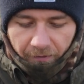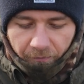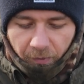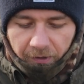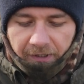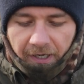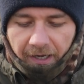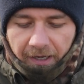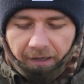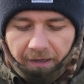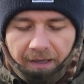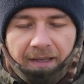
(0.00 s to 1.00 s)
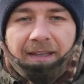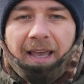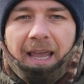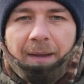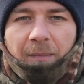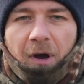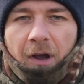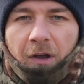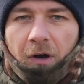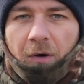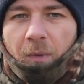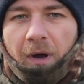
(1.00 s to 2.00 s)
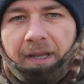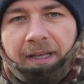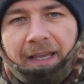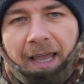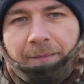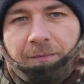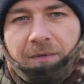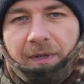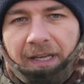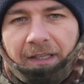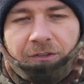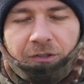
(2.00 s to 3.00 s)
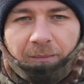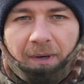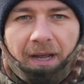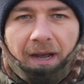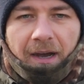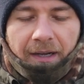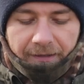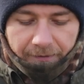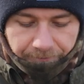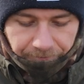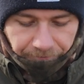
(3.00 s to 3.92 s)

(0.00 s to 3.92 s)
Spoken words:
what I came by or what it came into my hide.